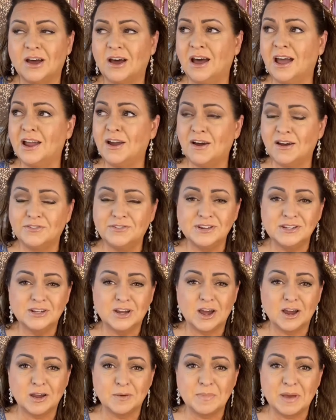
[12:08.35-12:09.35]
I often
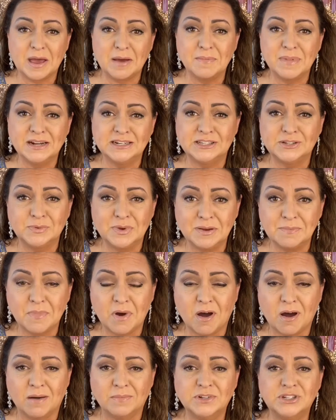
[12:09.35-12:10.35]
talk about my sweet
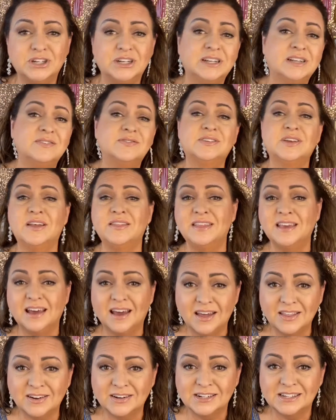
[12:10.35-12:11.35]
mom. She lives on the
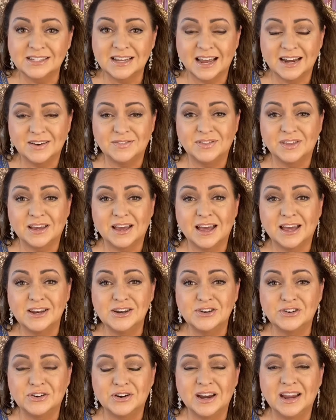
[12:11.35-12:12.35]
other side of the
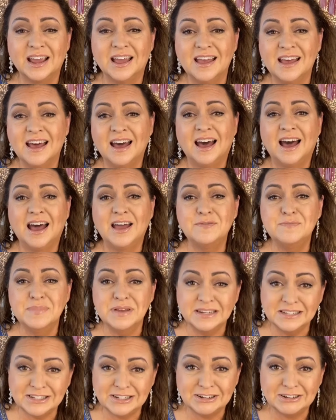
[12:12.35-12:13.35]
country. I
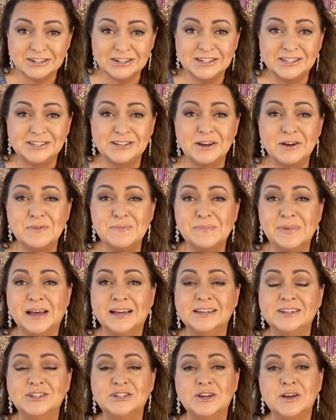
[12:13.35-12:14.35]
miss her so
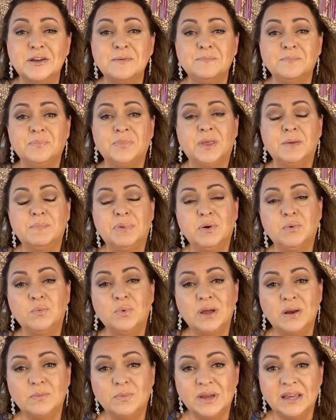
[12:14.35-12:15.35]
much. But
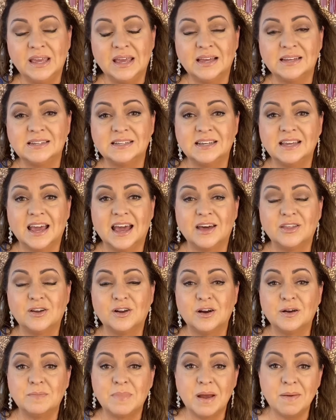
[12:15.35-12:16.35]
when we get
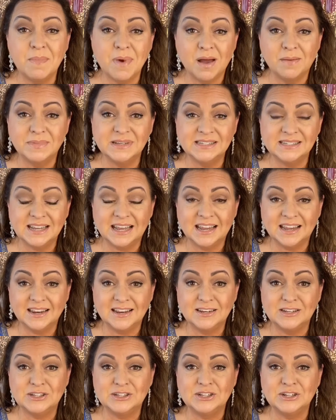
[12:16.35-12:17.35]
together, my mom is
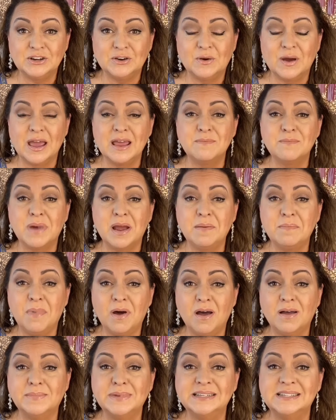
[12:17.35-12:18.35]
82, and my
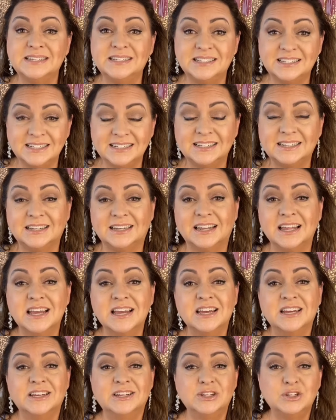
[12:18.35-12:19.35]
mom is still
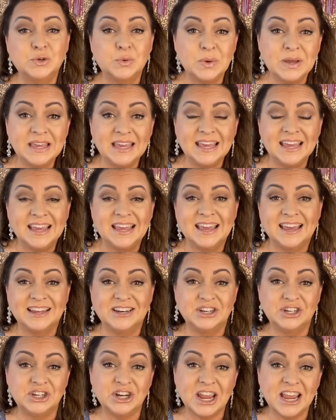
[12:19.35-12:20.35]
tweaking
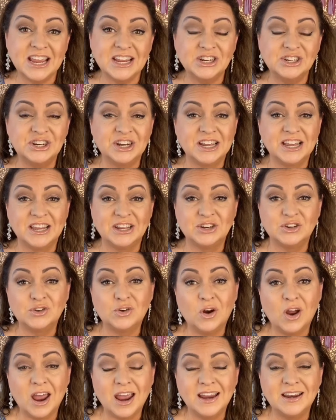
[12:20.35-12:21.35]
and changing and
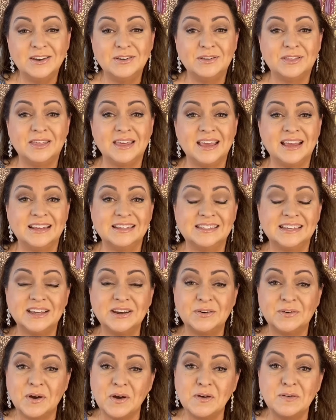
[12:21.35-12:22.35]
trying new things in
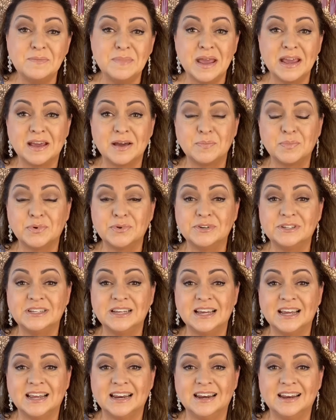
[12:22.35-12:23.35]
her own makeup
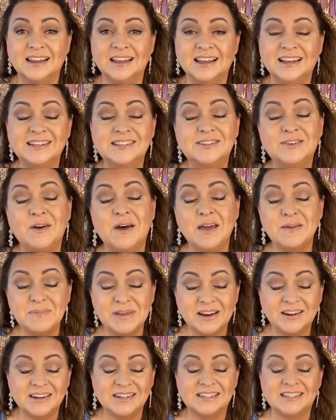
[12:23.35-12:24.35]
routine. And so I'm
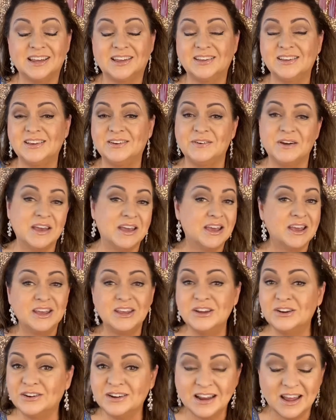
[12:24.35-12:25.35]
here to tell you,
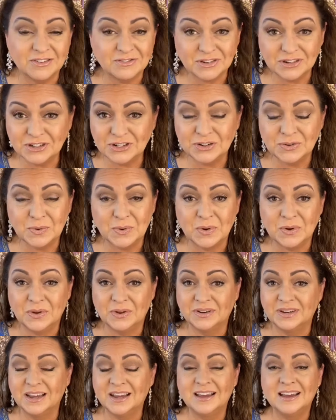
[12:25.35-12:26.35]
you're never too
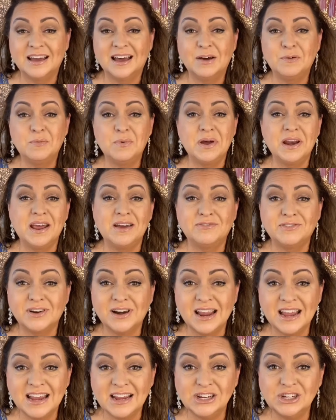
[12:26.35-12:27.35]
old. Whatever
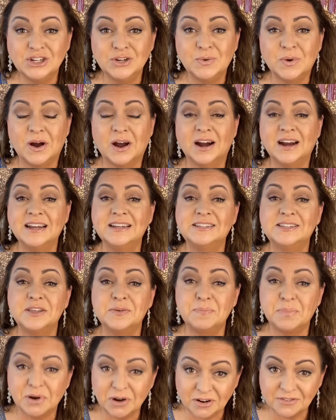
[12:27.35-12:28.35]
age you are is the
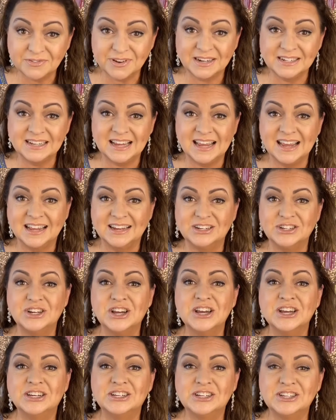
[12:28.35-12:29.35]
perfect age
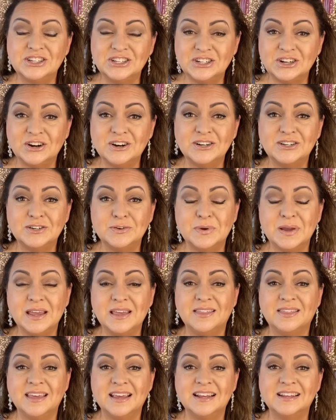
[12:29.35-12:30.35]
to start doing
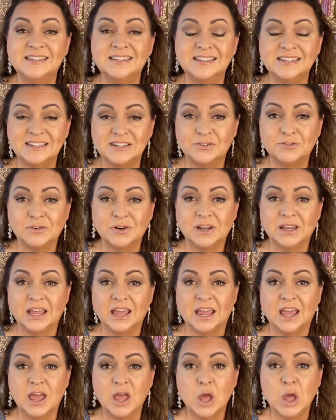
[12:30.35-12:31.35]
things
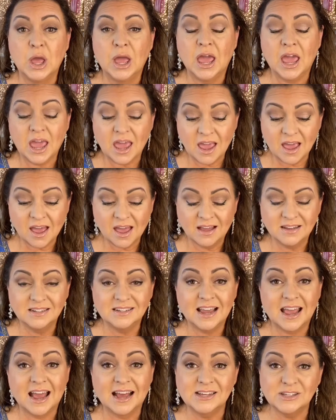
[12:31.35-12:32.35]
differently. And
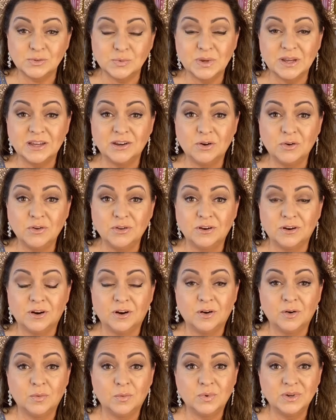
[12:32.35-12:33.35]
as we get
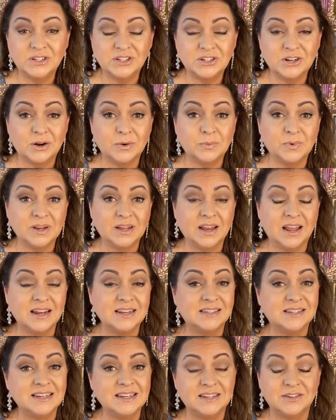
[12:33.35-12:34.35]
older, we start
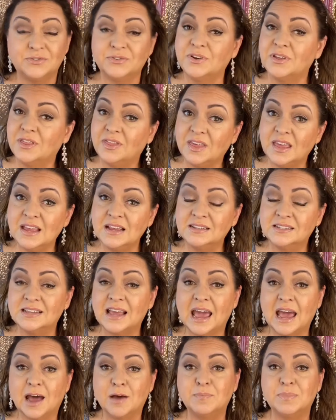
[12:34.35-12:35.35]
realizing different things
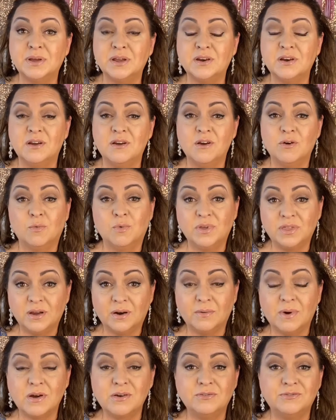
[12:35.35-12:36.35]
happen with
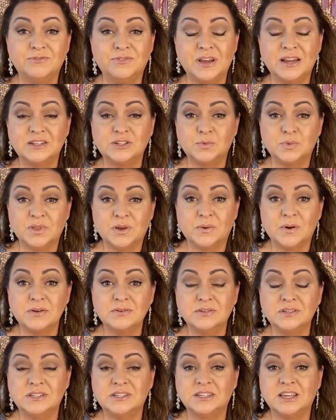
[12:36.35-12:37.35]
our own face, with our
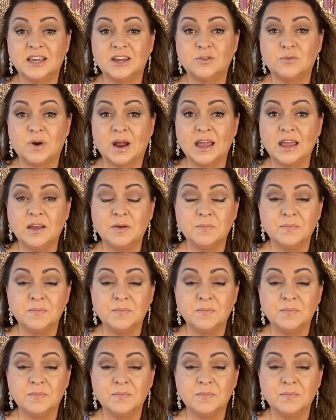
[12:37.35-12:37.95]
own skin, right?